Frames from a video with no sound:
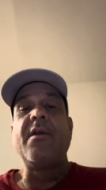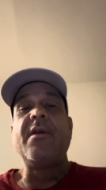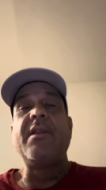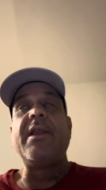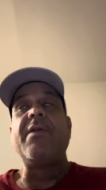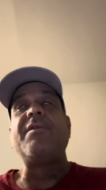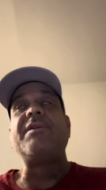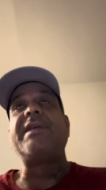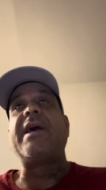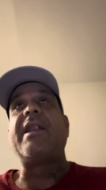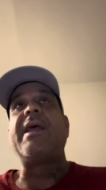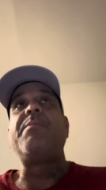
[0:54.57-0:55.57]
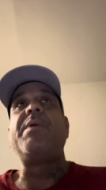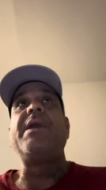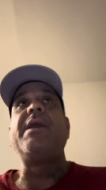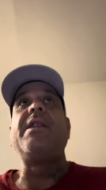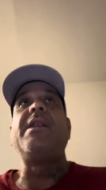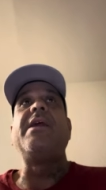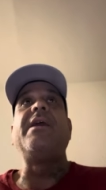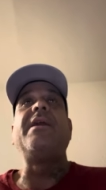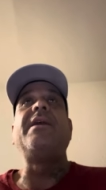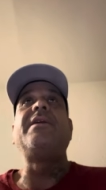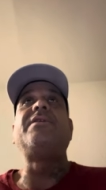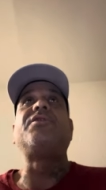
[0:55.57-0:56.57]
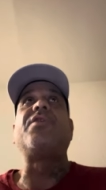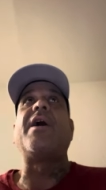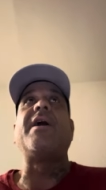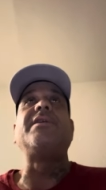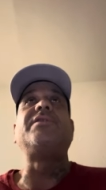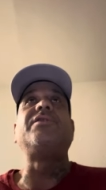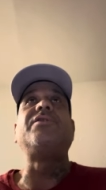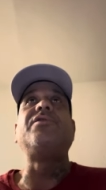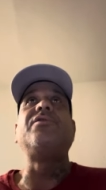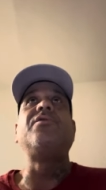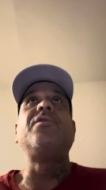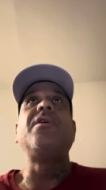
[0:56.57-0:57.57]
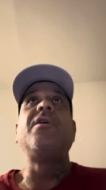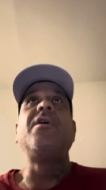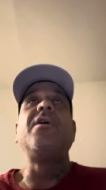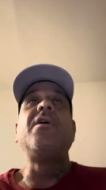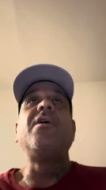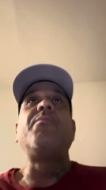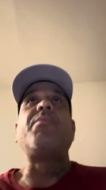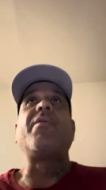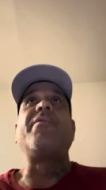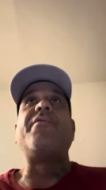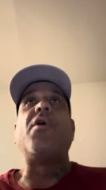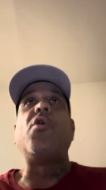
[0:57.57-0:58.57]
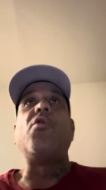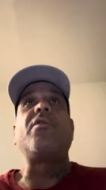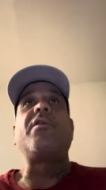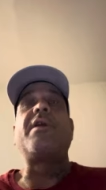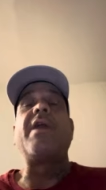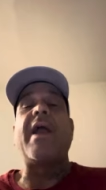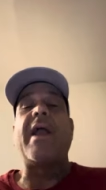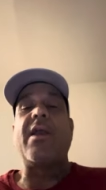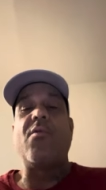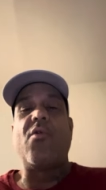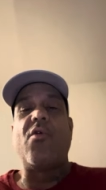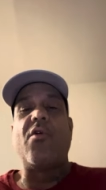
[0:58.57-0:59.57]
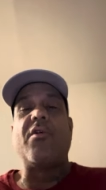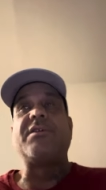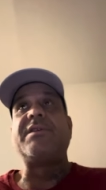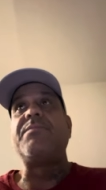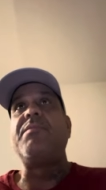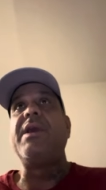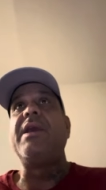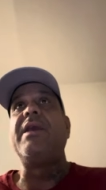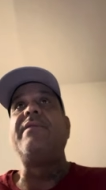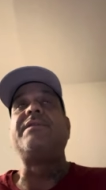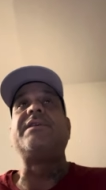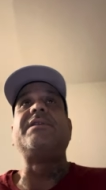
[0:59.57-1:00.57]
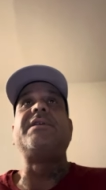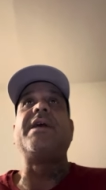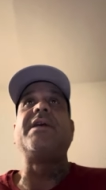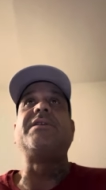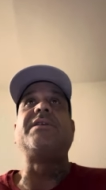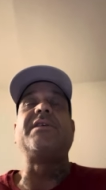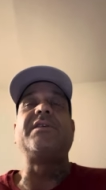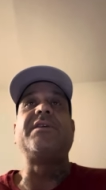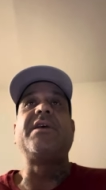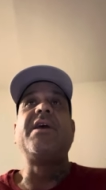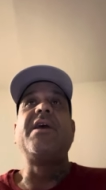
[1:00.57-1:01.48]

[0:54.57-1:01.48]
That it was LAPD trying to provoke gang wars and beefs and tensions.